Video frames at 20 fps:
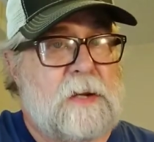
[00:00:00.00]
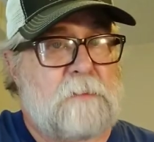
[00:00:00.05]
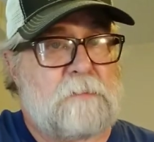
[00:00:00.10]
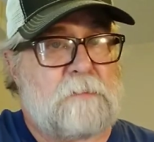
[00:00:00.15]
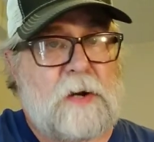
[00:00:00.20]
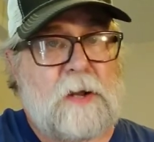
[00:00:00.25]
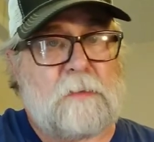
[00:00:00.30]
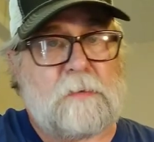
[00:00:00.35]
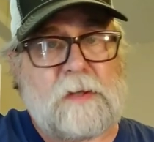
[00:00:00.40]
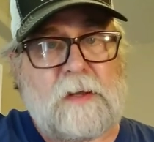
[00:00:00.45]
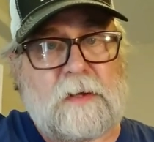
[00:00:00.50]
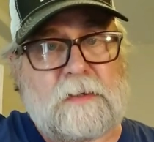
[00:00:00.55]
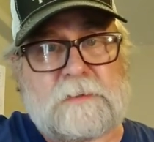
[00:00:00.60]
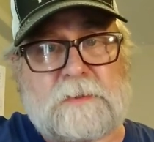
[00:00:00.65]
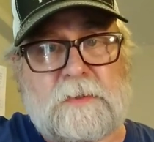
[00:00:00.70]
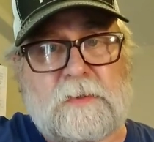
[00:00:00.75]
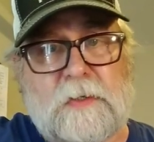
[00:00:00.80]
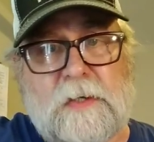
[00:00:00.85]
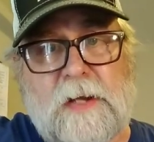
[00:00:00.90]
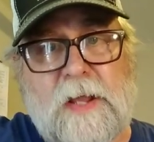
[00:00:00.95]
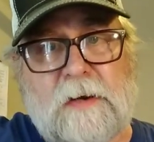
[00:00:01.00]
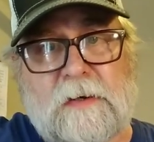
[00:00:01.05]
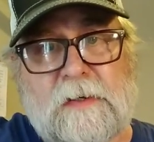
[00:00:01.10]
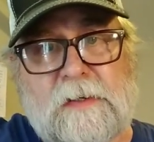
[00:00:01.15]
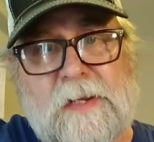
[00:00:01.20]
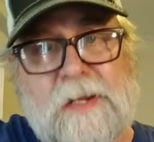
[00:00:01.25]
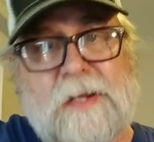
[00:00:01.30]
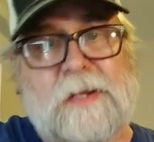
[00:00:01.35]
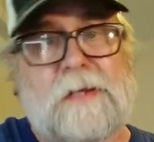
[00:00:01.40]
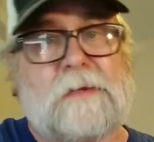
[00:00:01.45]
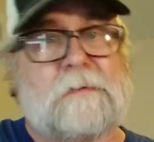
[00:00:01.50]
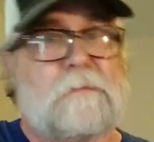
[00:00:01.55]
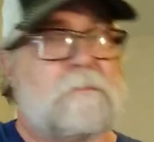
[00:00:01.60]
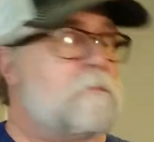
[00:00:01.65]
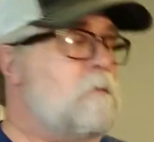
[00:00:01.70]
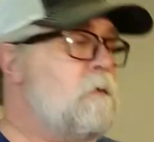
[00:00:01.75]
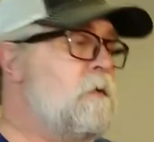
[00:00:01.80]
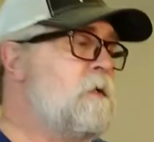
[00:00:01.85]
I probably ought to tune it down to D or